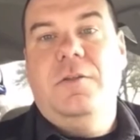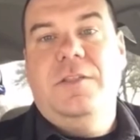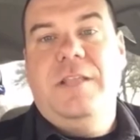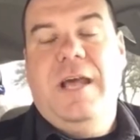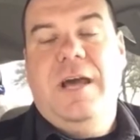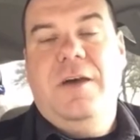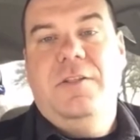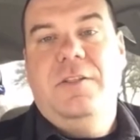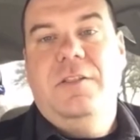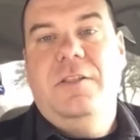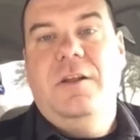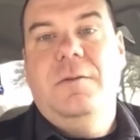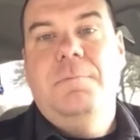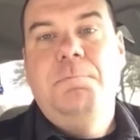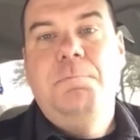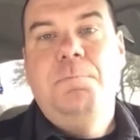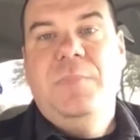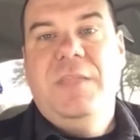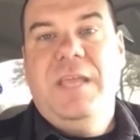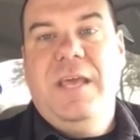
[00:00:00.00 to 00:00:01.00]
down in there.
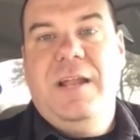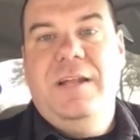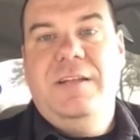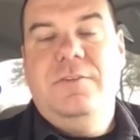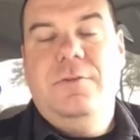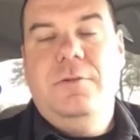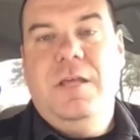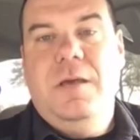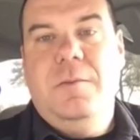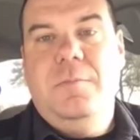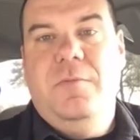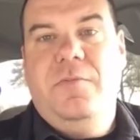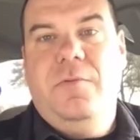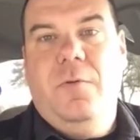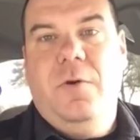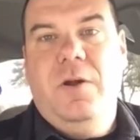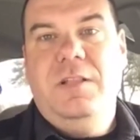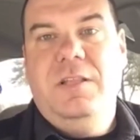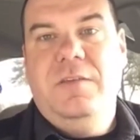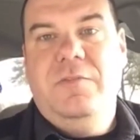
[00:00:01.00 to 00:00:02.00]
And I do that
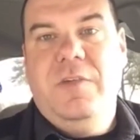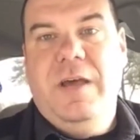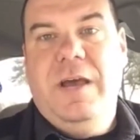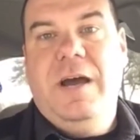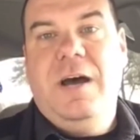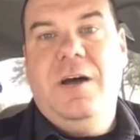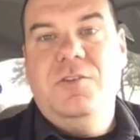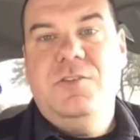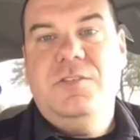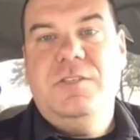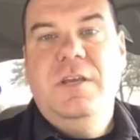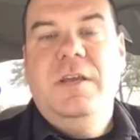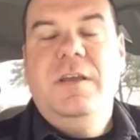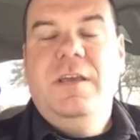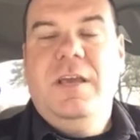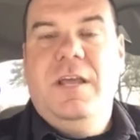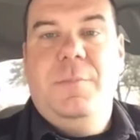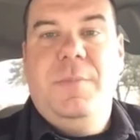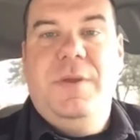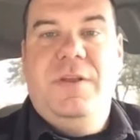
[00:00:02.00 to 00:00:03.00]
before I leave the house.
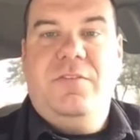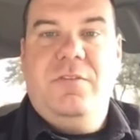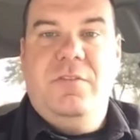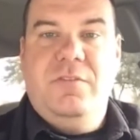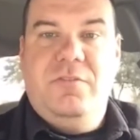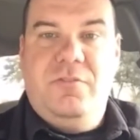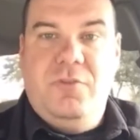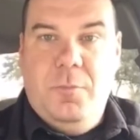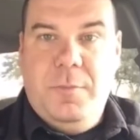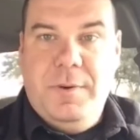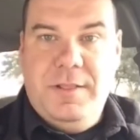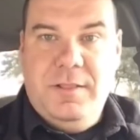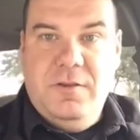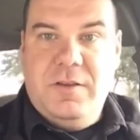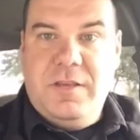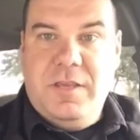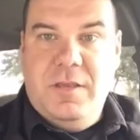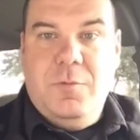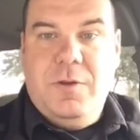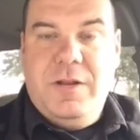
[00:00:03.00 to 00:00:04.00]
And I make sure there's nobody
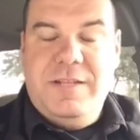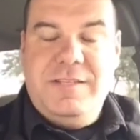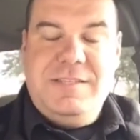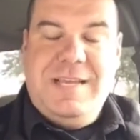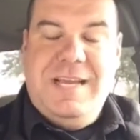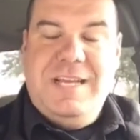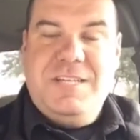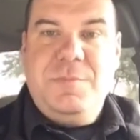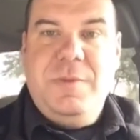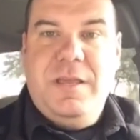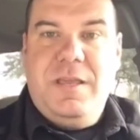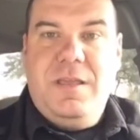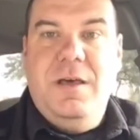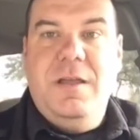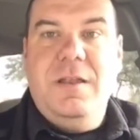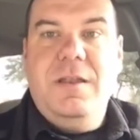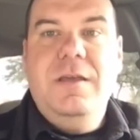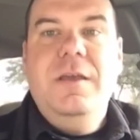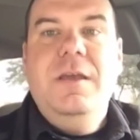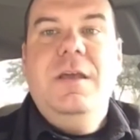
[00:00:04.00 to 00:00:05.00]
looking when I stash my
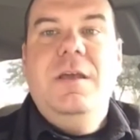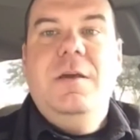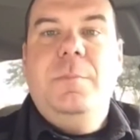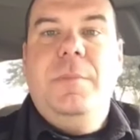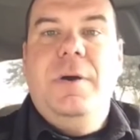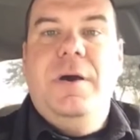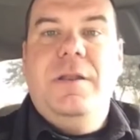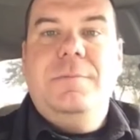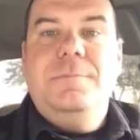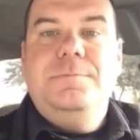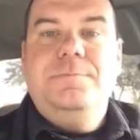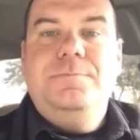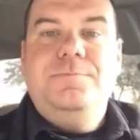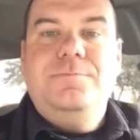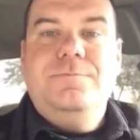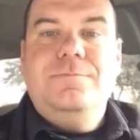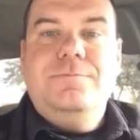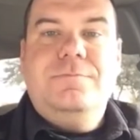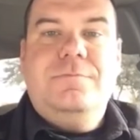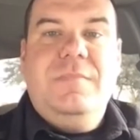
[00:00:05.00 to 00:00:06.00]
gun. But
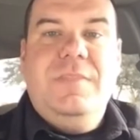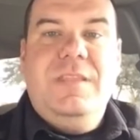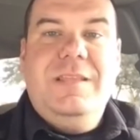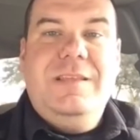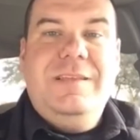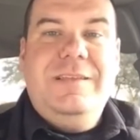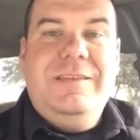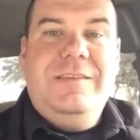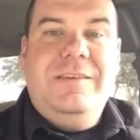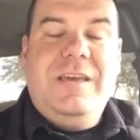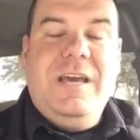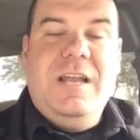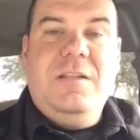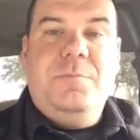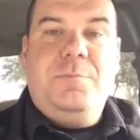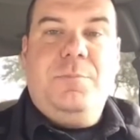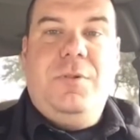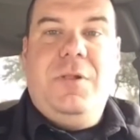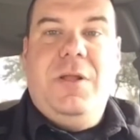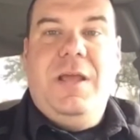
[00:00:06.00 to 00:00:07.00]
you got
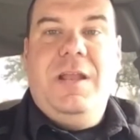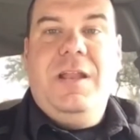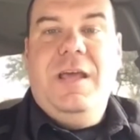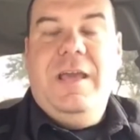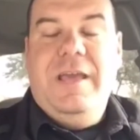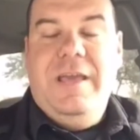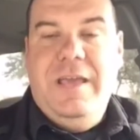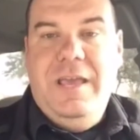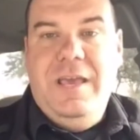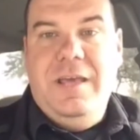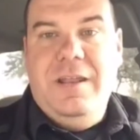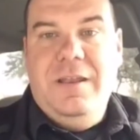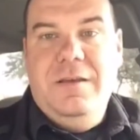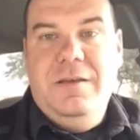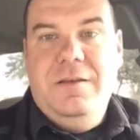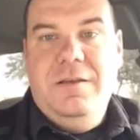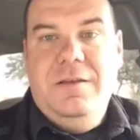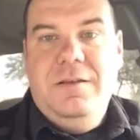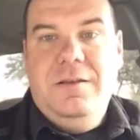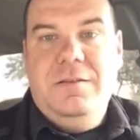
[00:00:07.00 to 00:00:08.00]
to plan ahead.
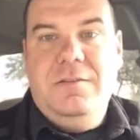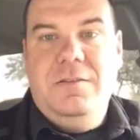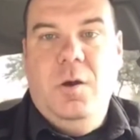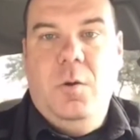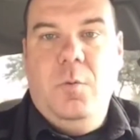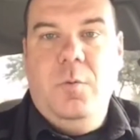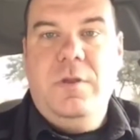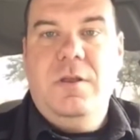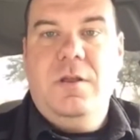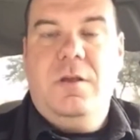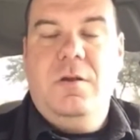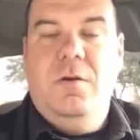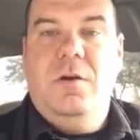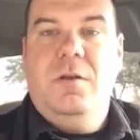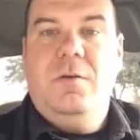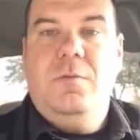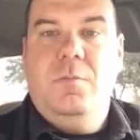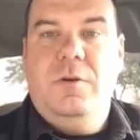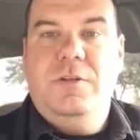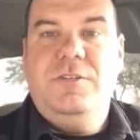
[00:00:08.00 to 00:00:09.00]
Know where you're
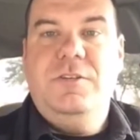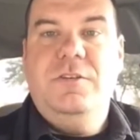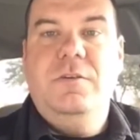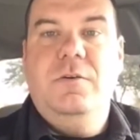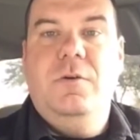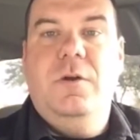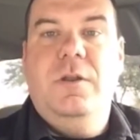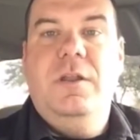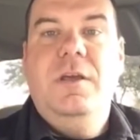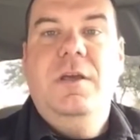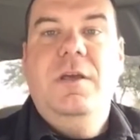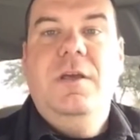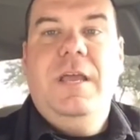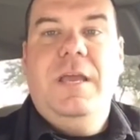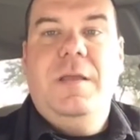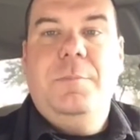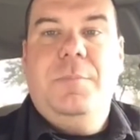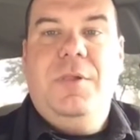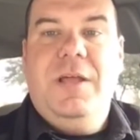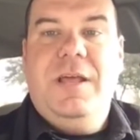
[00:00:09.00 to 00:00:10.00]
going and what you're doing
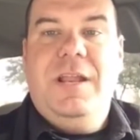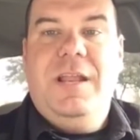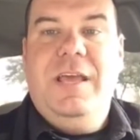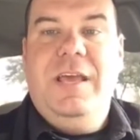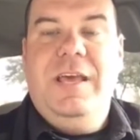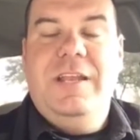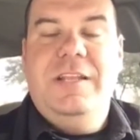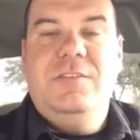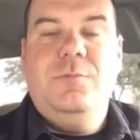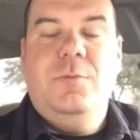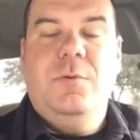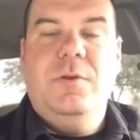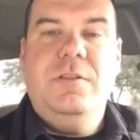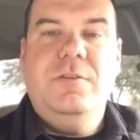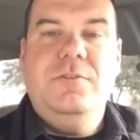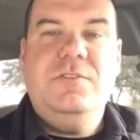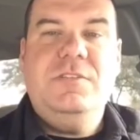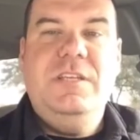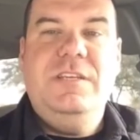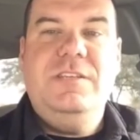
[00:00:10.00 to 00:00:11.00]
and plan ahead. It's one of
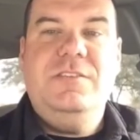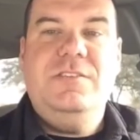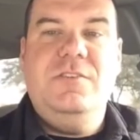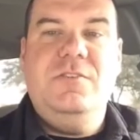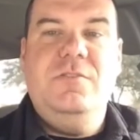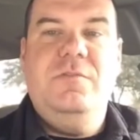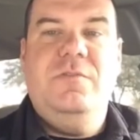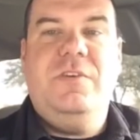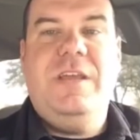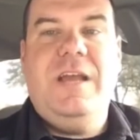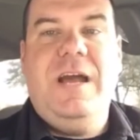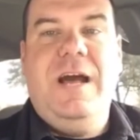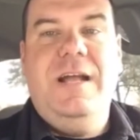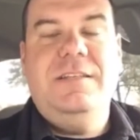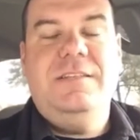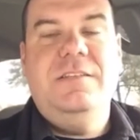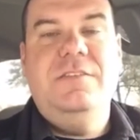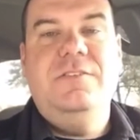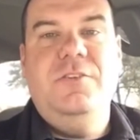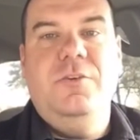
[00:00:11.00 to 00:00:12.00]
those things that you've
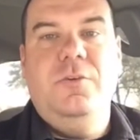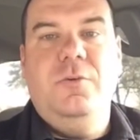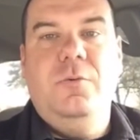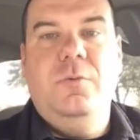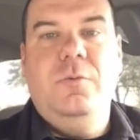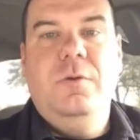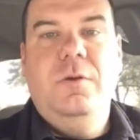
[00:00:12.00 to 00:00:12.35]
got to do